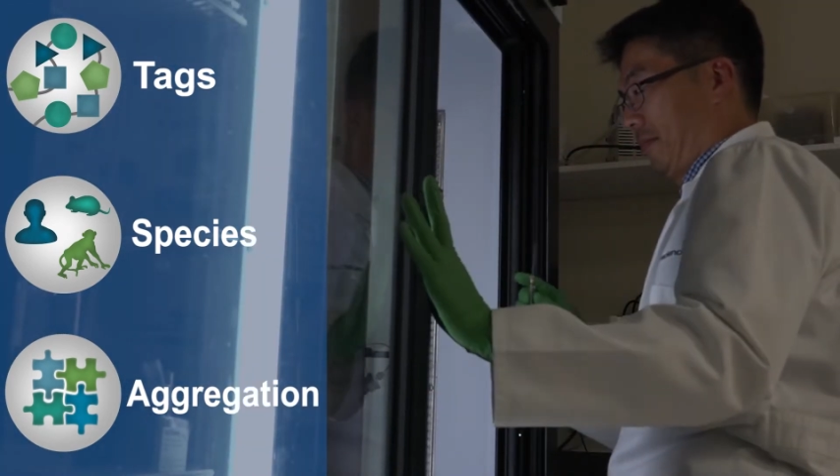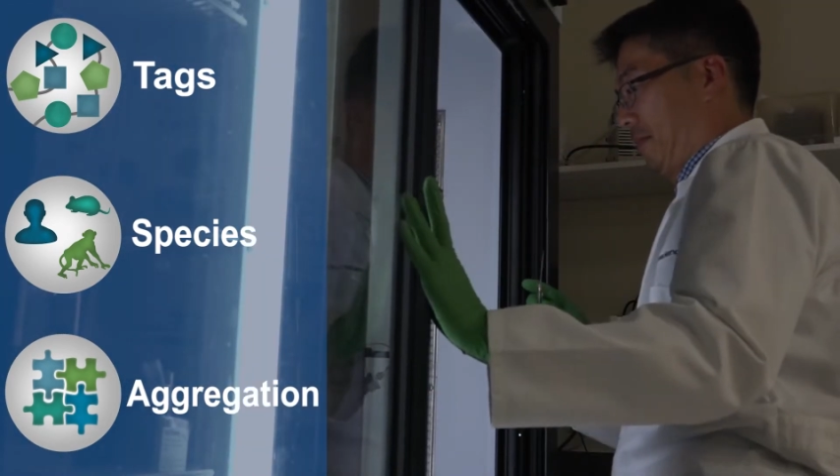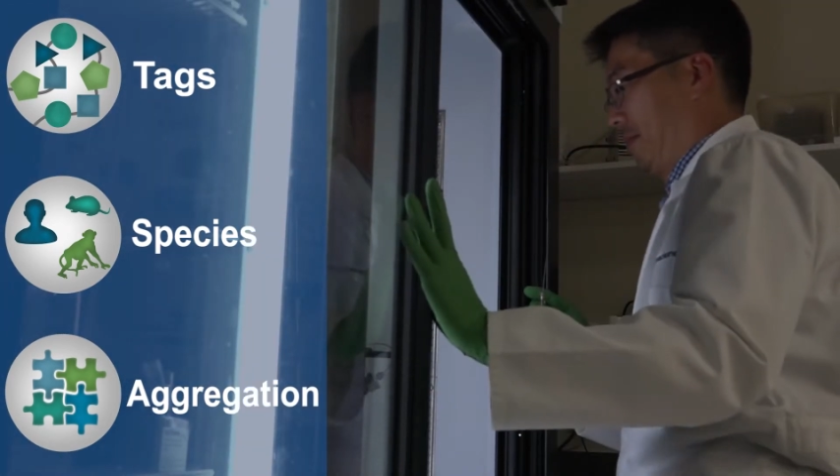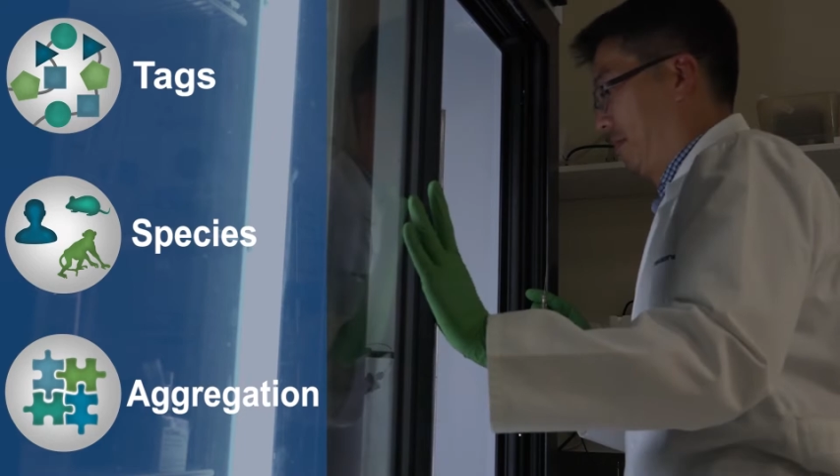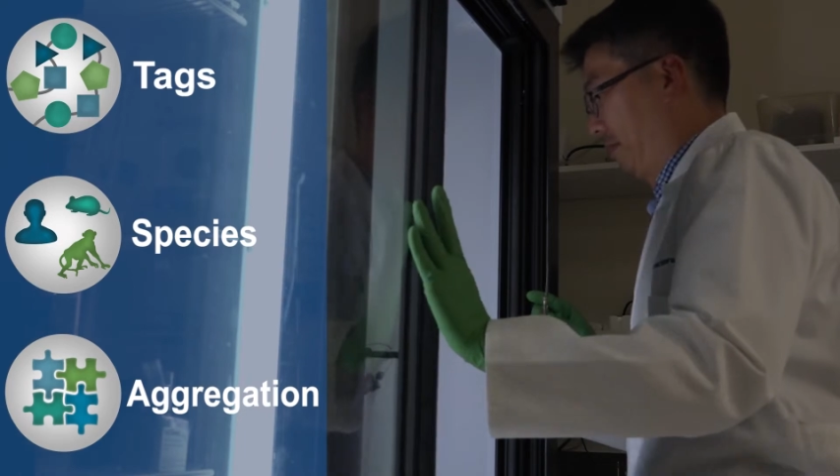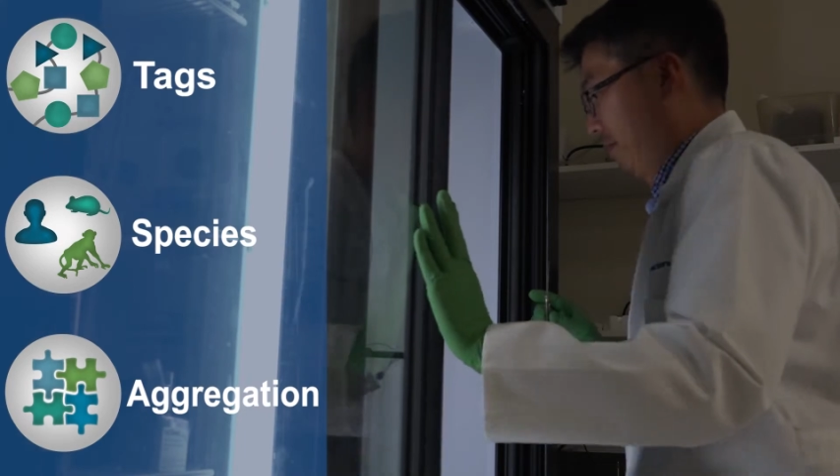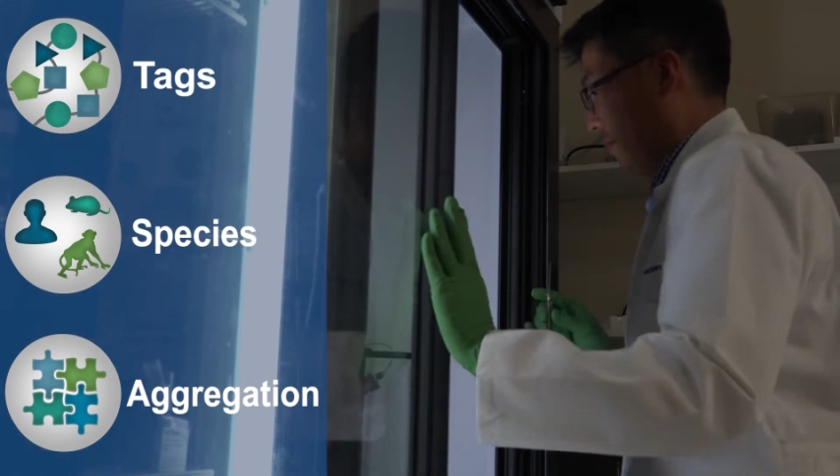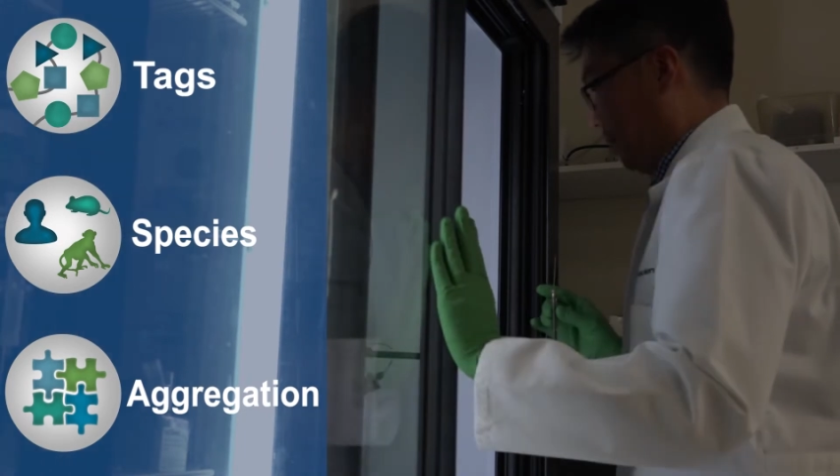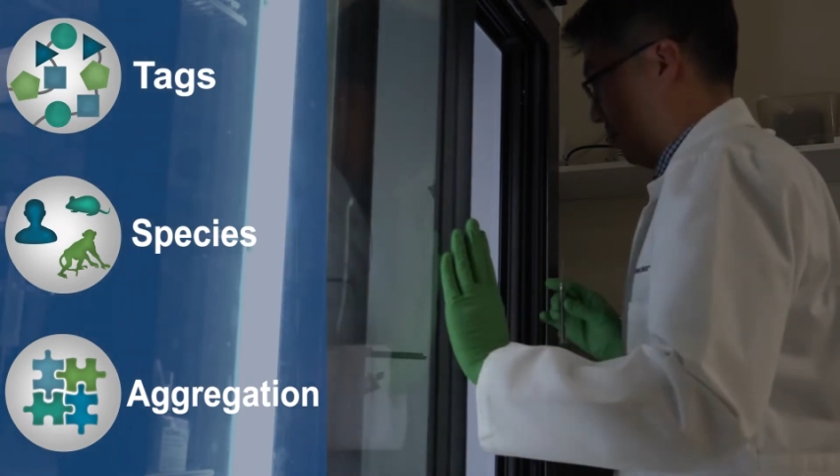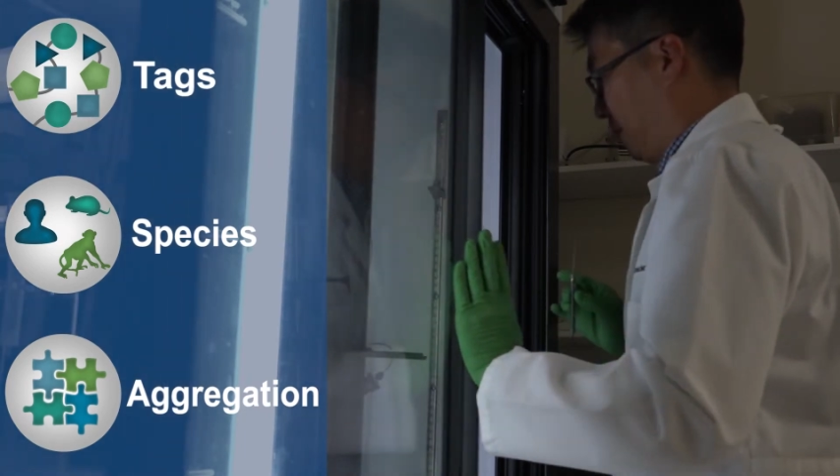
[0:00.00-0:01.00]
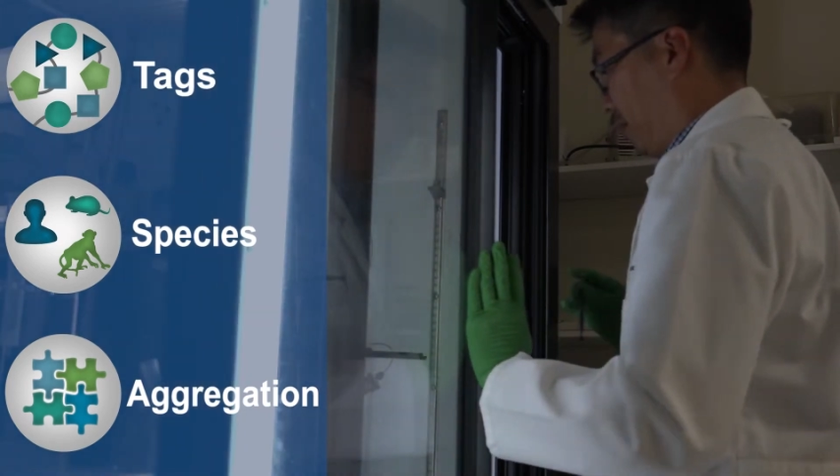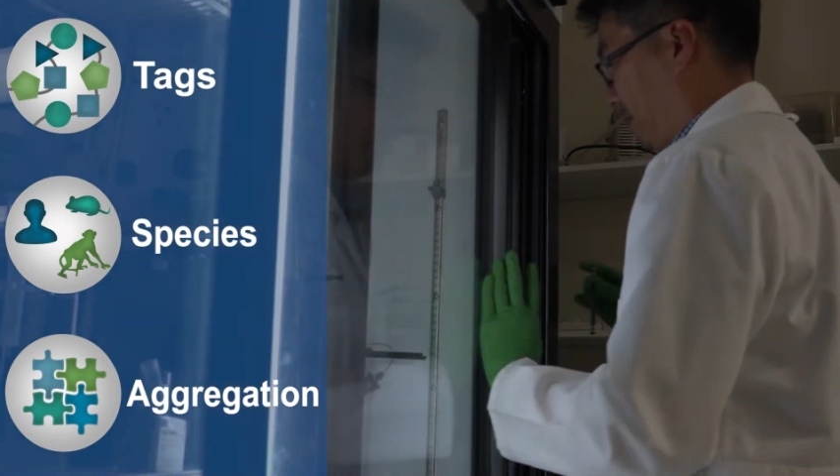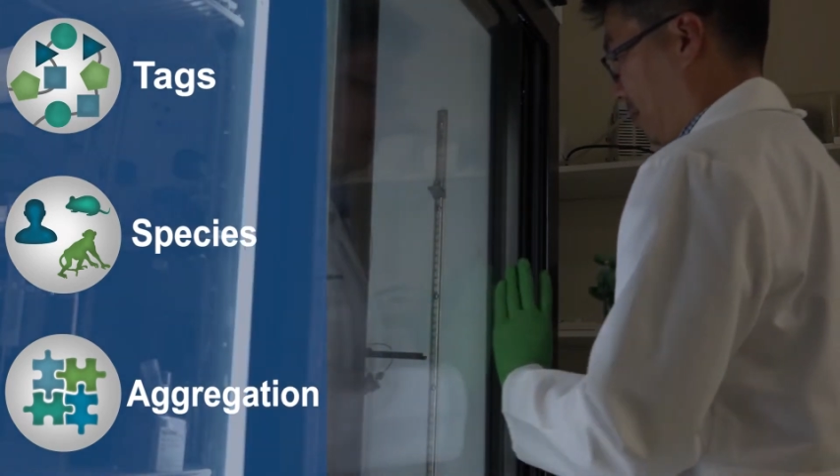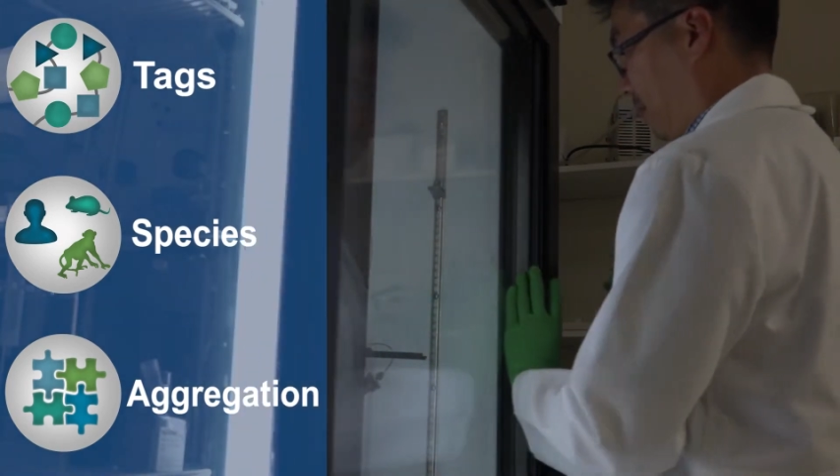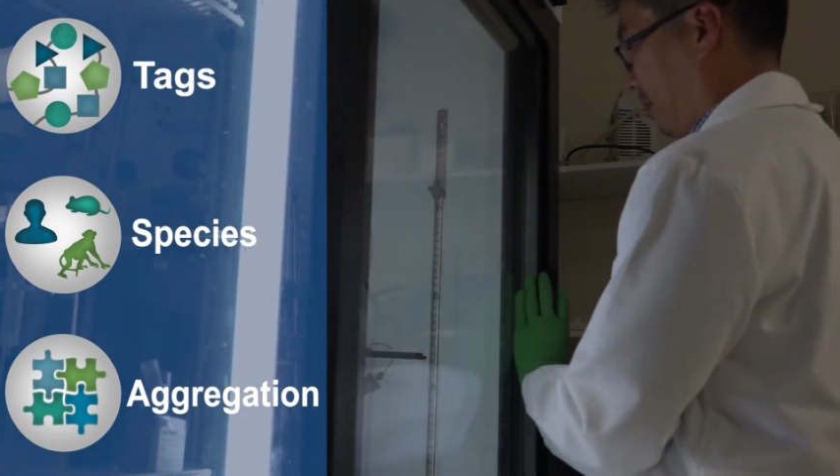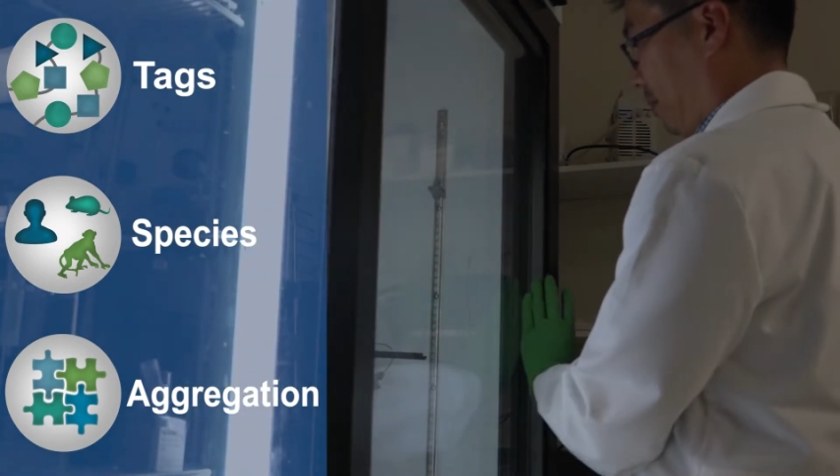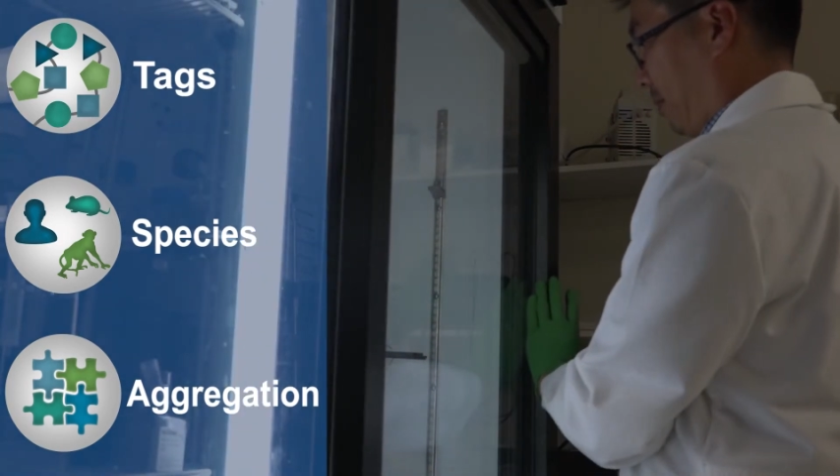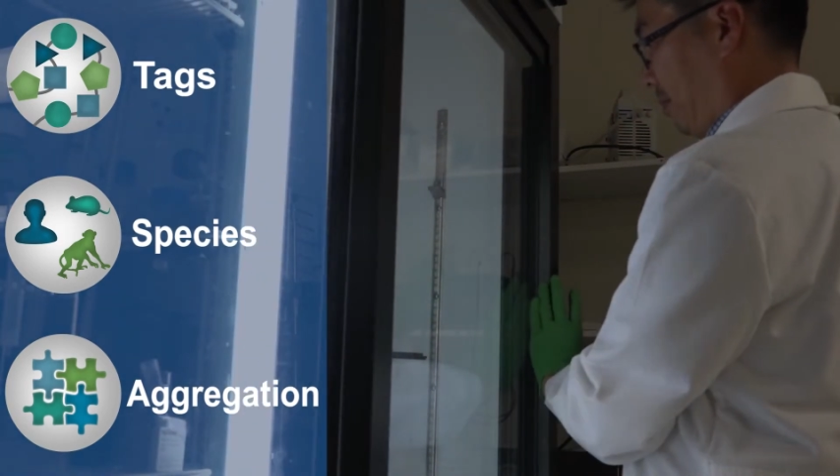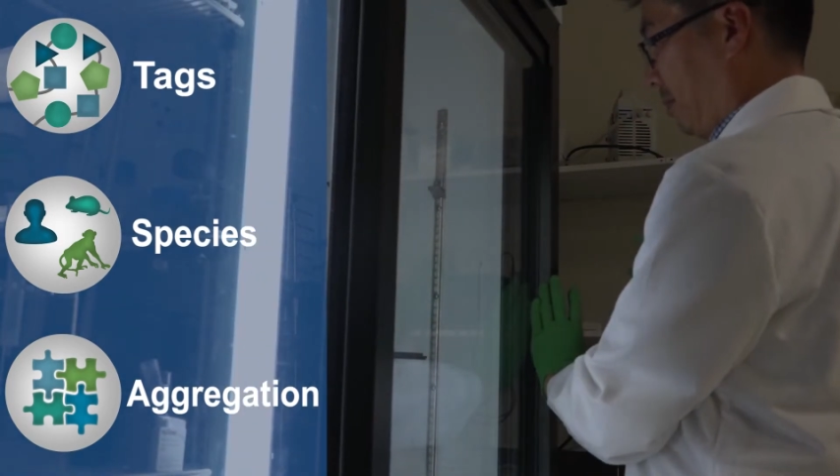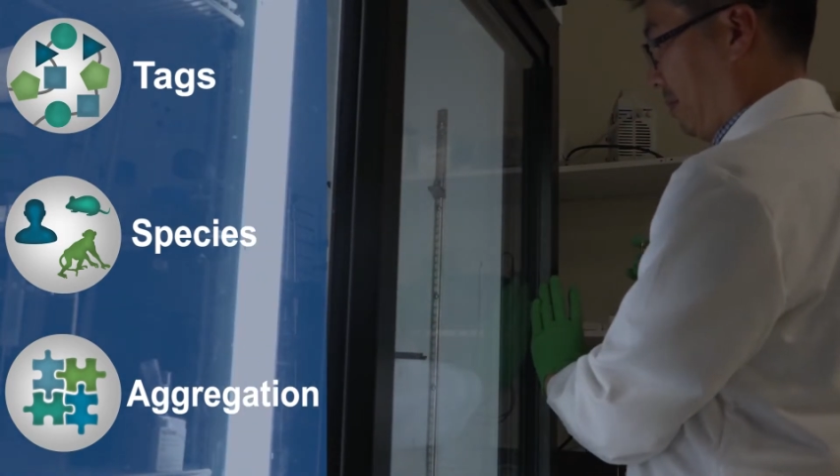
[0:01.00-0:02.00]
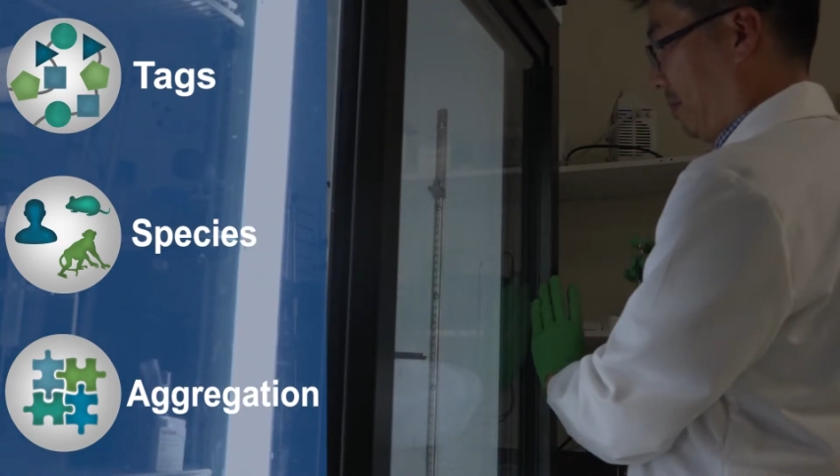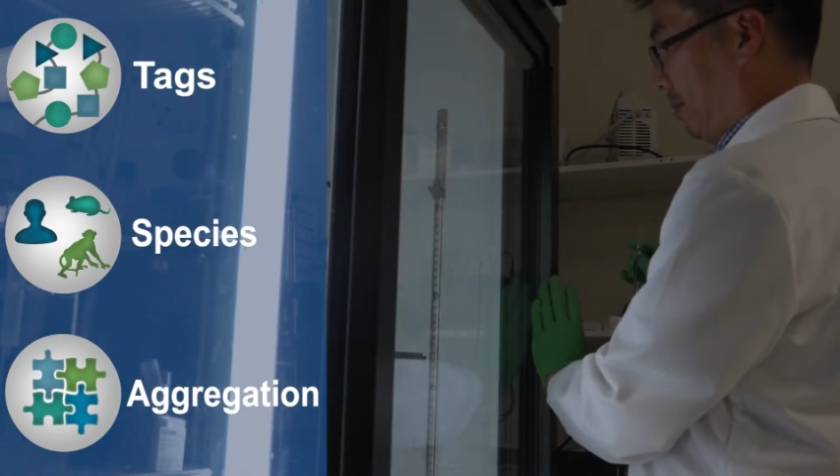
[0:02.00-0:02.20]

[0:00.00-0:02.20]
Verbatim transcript: Consistency is key.